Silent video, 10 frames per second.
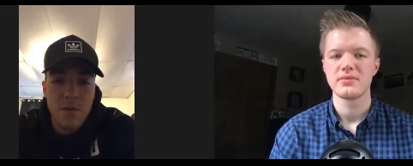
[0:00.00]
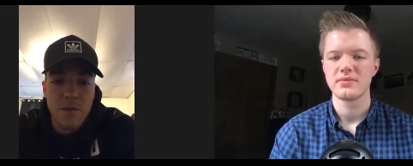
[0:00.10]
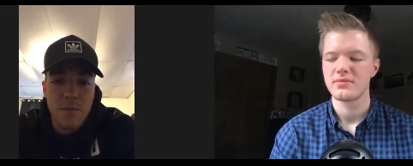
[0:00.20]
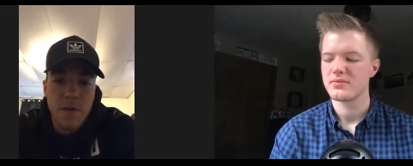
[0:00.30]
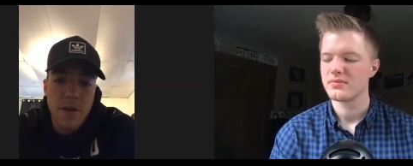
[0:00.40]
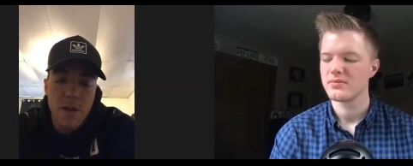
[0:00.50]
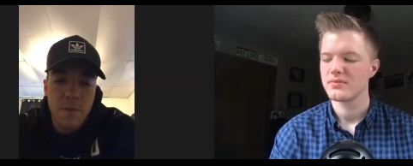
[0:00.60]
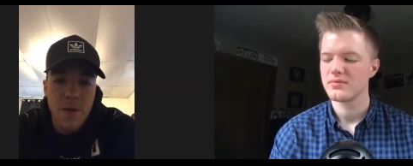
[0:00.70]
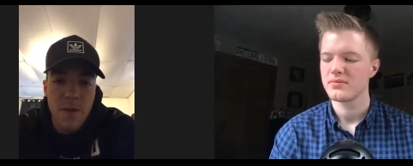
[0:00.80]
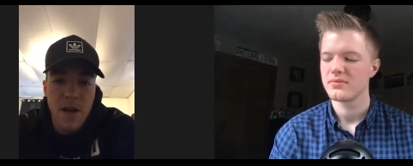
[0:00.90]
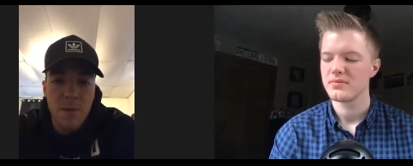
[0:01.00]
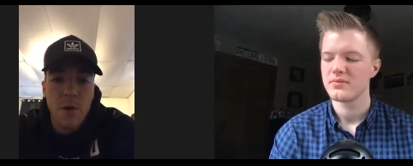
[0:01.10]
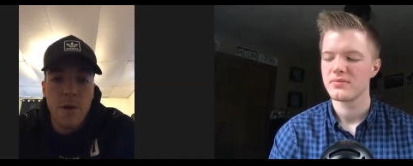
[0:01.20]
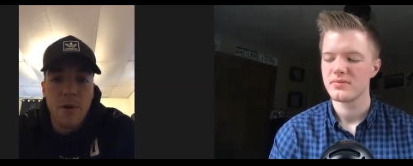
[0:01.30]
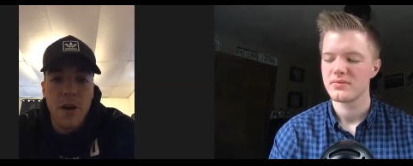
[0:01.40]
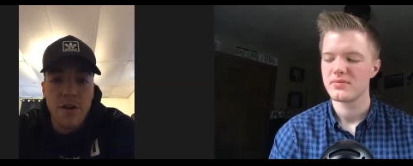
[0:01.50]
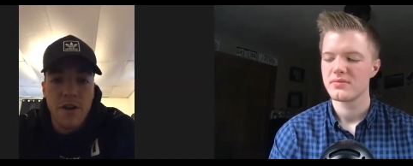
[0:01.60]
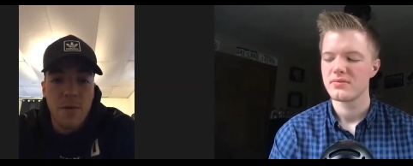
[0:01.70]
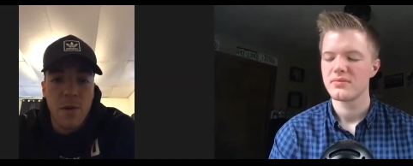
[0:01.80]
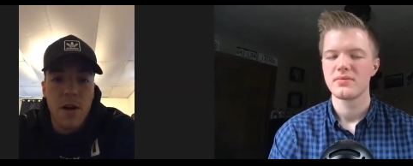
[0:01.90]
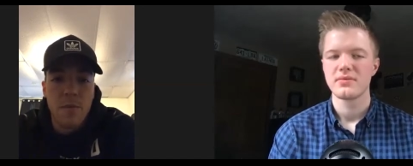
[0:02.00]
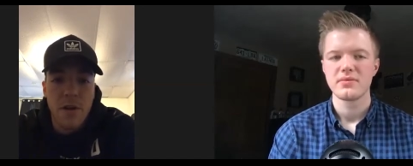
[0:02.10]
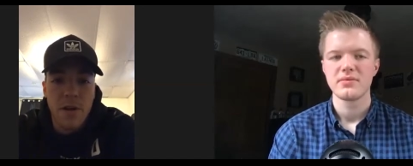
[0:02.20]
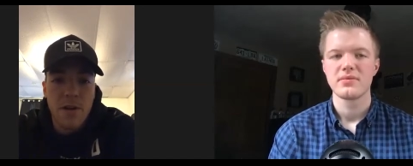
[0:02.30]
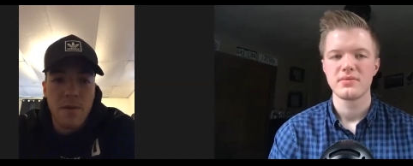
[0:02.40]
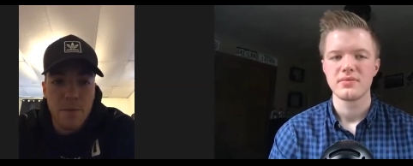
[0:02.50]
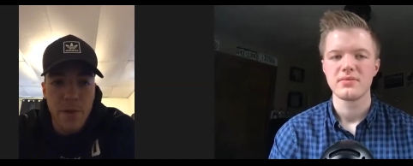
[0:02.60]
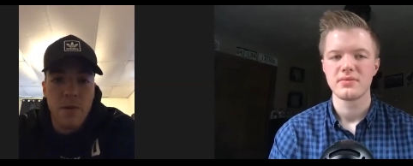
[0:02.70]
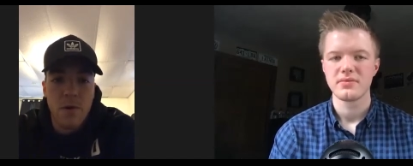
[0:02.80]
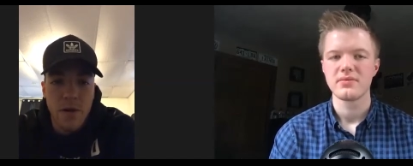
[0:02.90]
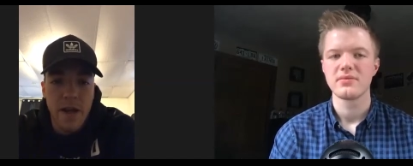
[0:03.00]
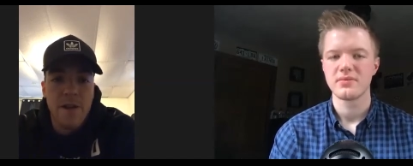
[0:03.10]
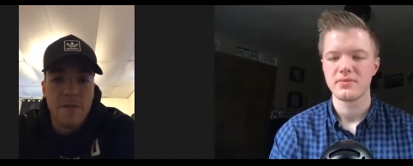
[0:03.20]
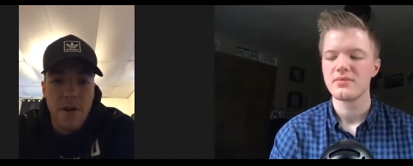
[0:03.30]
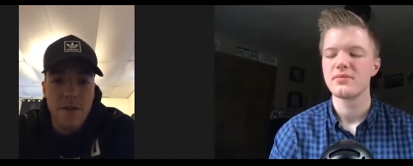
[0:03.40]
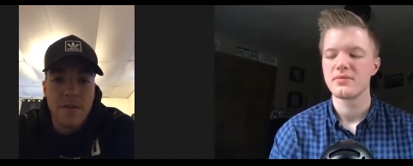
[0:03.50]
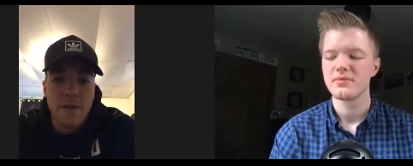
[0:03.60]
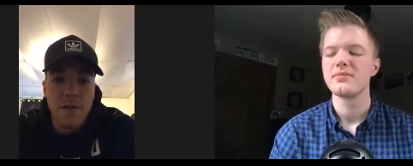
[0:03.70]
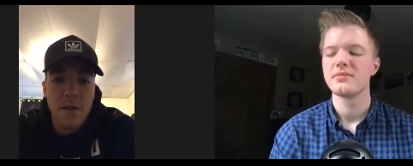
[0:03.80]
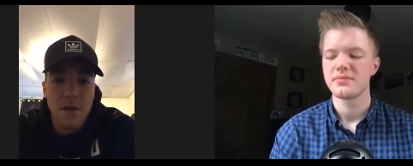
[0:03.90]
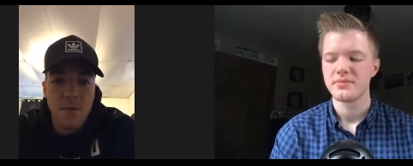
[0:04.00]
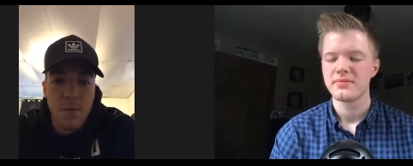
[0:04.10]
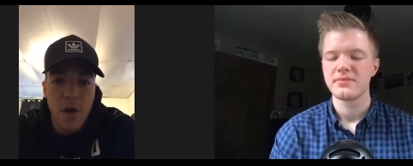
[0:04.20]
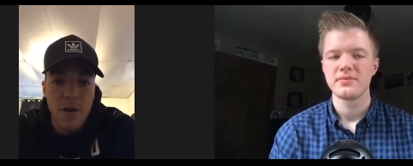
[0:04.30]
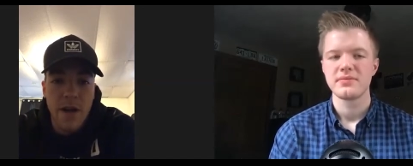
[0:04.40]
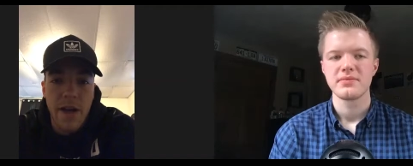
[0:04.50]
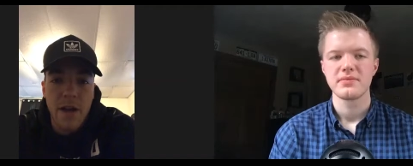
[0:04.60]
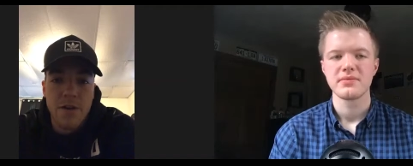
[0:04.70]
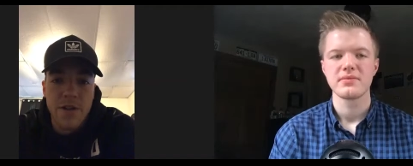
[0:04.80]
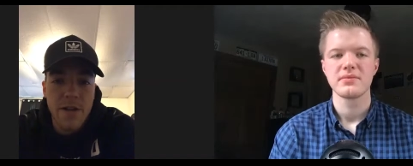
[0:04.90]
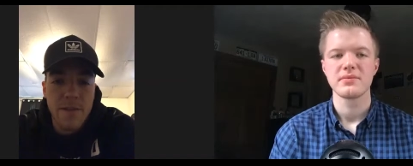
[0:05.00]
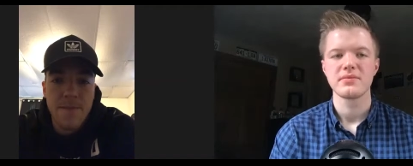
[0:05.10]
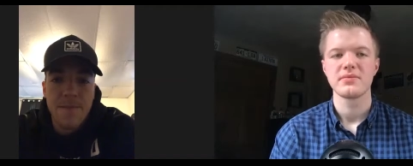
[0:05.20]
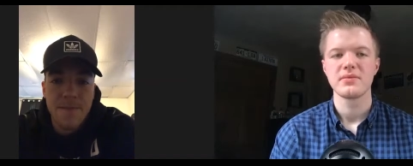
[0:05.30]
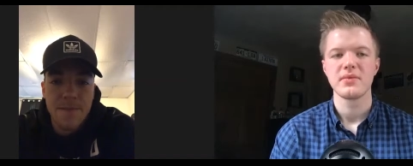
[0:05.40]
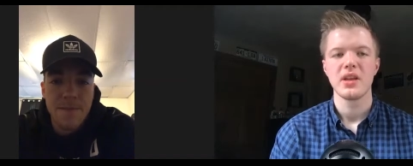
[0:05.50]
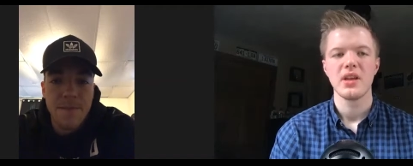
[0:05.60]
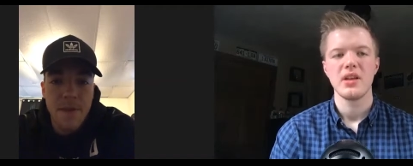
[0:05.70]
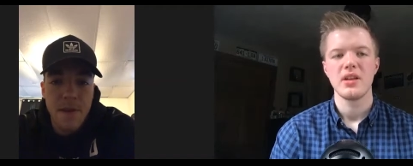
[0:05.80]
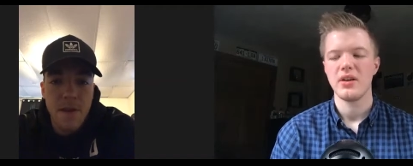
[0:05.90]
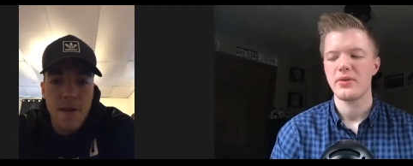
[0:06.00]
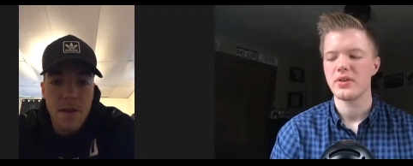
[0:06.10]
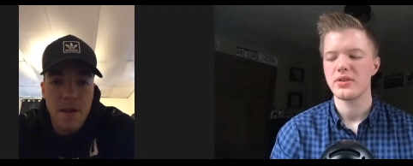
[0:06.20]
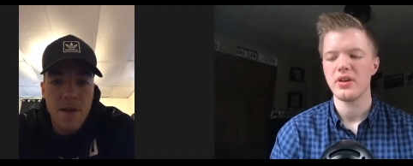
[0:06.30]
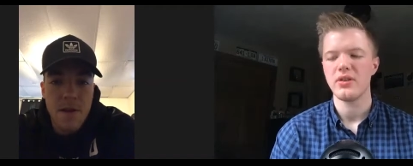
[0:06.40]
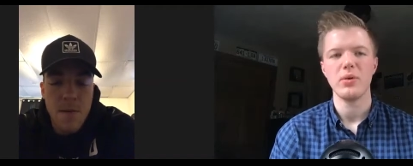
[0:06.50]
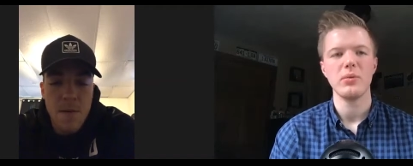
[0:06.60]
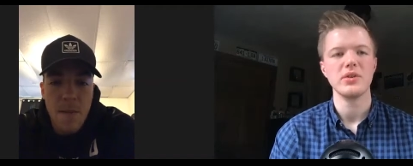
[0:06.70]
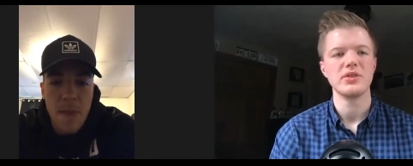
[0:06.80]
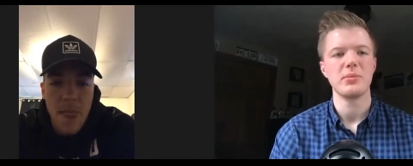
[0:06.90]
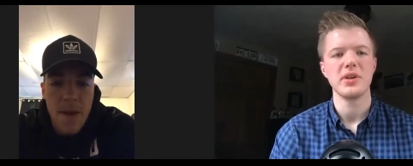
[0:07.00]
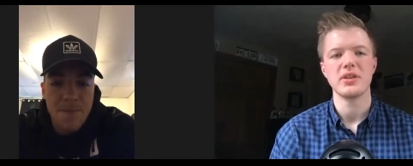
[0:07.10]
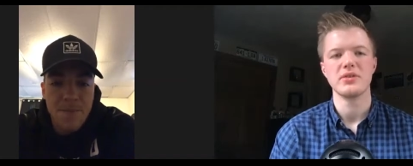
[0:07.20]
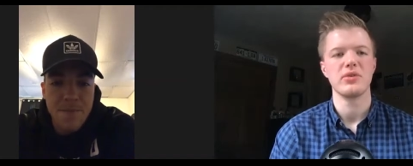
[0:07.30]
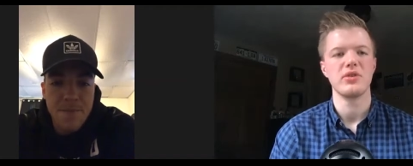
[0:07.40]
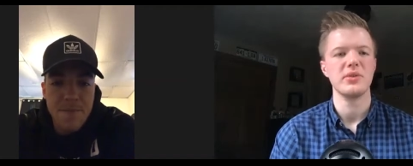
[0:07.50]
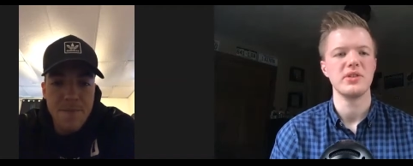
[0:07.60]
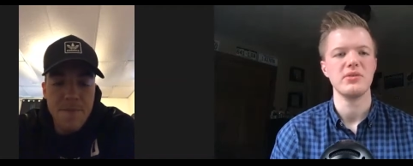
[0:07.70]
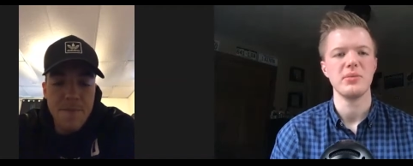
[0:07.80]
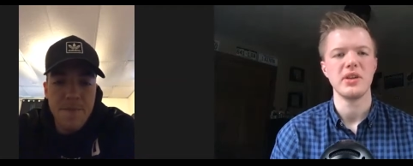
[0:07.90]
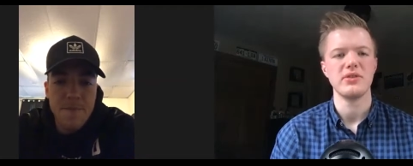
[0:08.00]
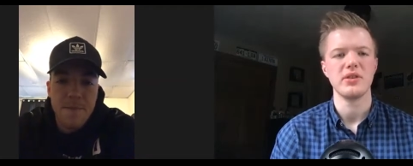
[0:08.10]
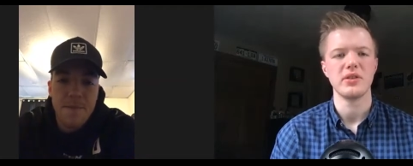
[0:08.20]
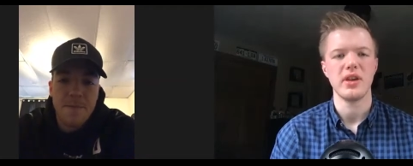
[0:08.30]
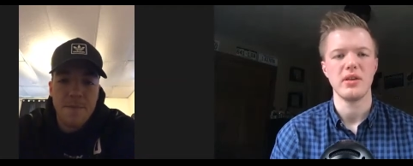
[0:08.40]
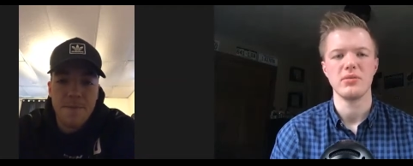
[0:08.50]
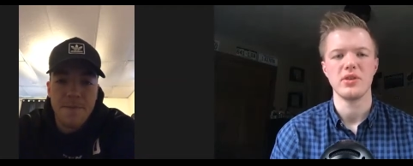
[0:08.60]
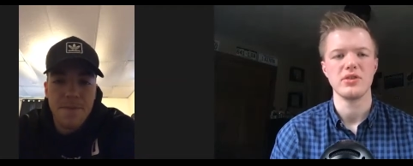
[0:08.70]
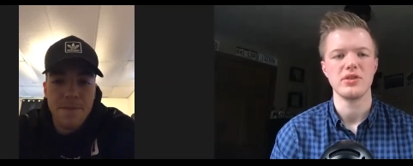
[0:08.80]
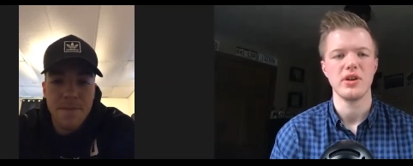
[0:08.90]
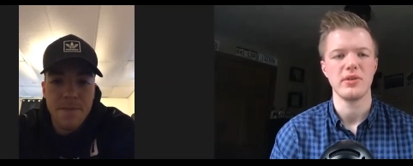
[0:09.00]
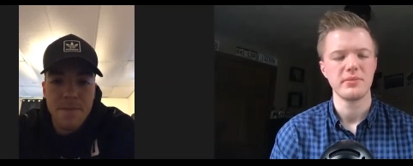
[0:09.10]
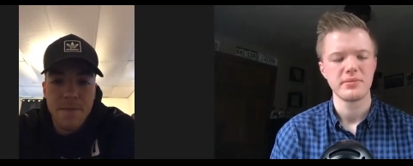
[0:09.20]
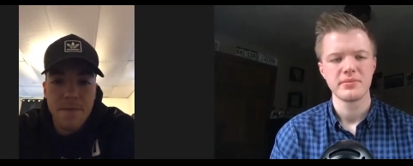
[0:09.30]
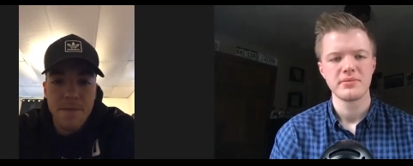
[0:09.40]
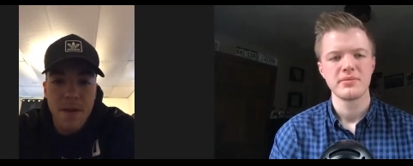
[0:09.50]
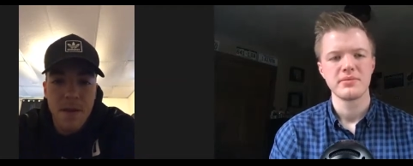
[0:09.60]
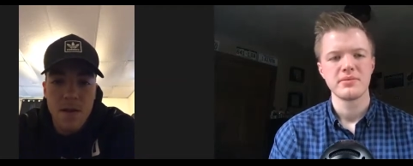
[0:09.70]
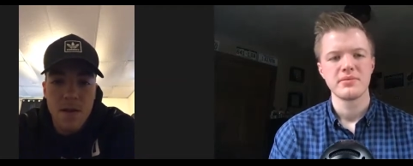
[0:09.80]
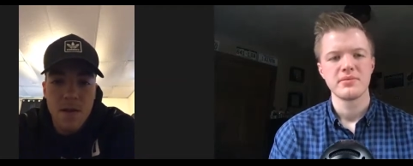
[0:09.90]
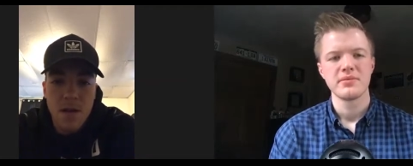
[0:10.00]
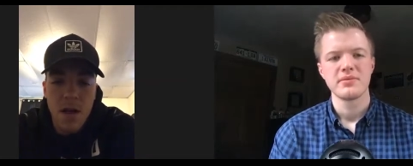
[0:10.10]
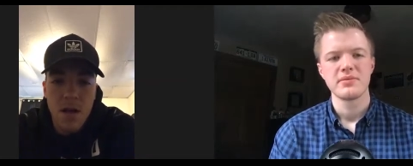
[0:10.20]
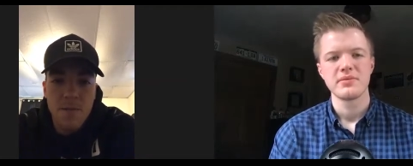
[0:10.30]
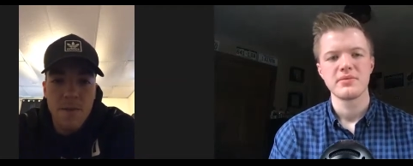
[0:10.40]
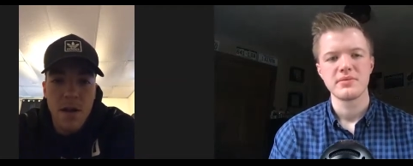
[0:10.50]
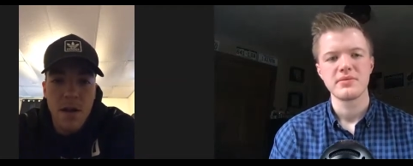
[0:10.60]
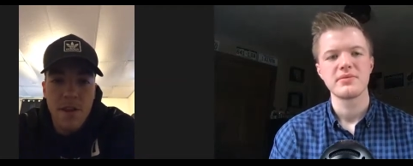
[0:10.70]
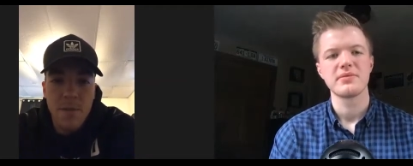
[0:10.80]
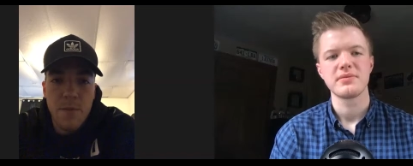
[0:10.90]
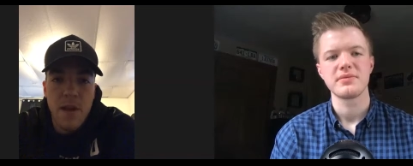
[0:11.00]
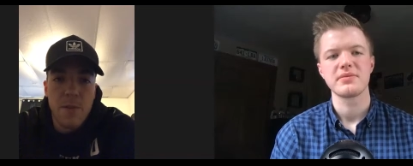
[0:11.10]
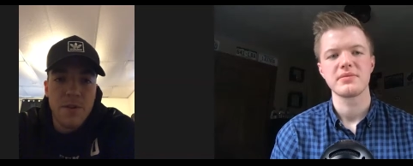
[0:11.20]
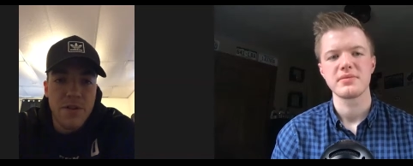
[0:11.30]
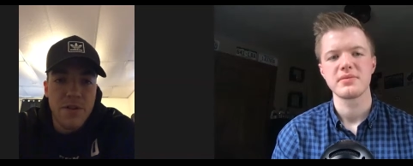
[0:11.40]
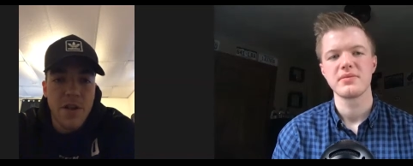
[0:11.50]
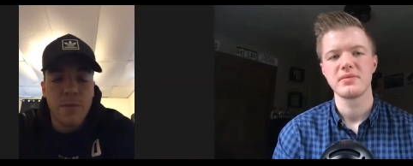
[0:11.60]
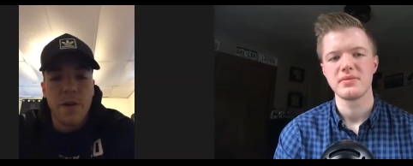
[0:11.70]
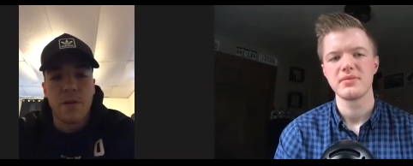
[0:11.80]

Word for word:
Speaker 1: a you know maybe not point production he wanted, but big role guy for us and brought a lot of energy.
Speaker 2: Now, for yourself, what was the biggest improvement you made to your game this year?
Speaker 1: Um, I think being able to chip in